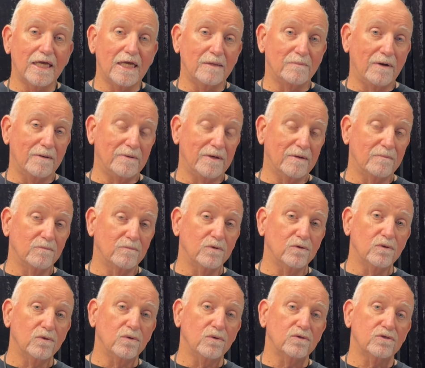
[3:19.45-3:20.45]
Iba a haber
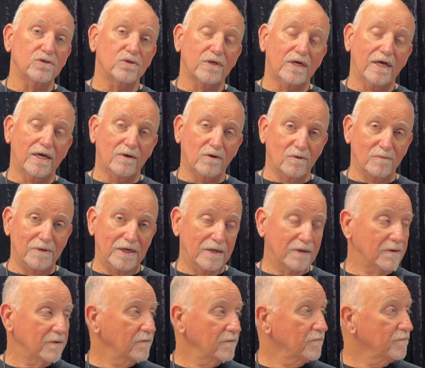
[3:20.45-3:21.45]
mucho que
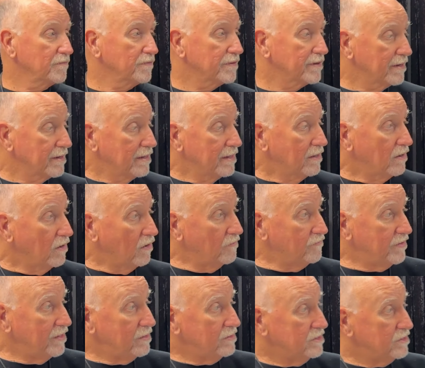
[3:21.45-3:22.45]
comer.
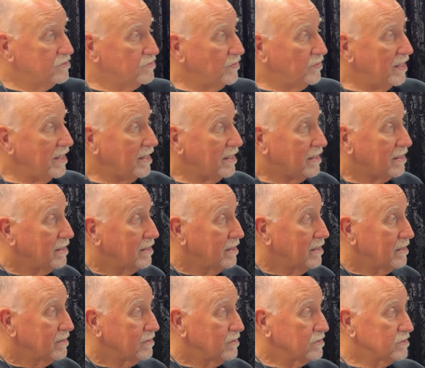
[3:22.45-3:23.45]
Over here, to drink,
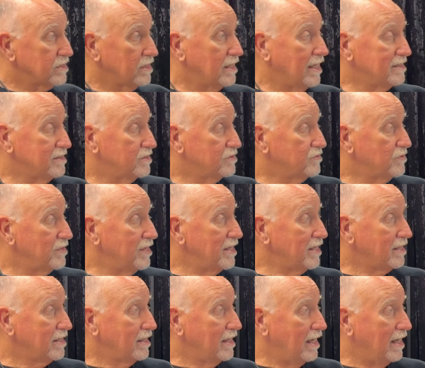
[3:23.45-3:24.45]
there's a lot to
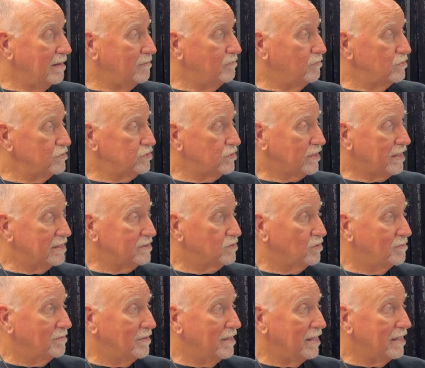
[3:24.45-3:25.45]
drink. Hay mucho que
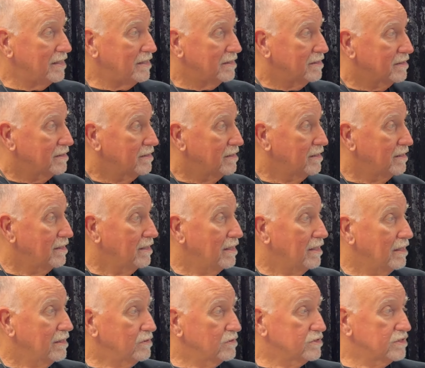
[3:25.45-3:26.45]
tomar.
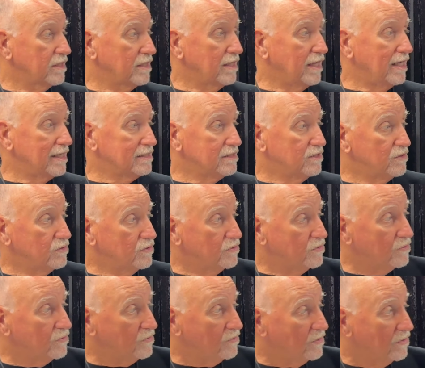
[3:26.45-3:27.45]
There's a lot
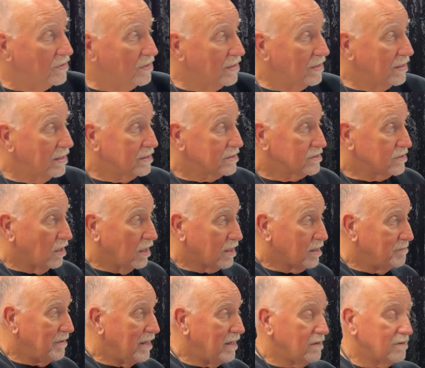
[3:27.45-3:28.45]
to talk
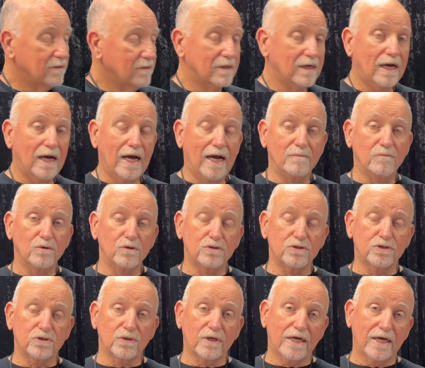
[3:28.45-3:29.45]
about. Hay
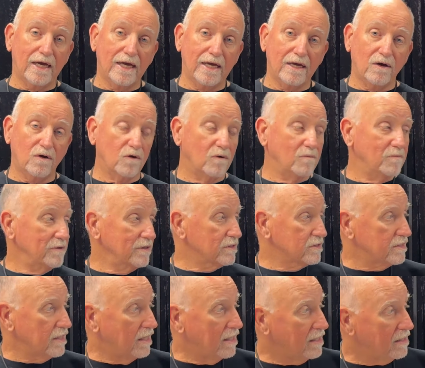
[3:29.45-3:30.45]
mucho que
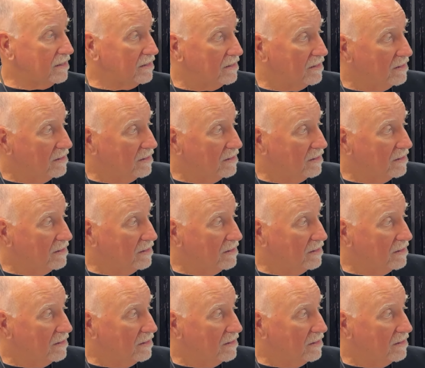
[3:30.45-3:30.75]
conversar.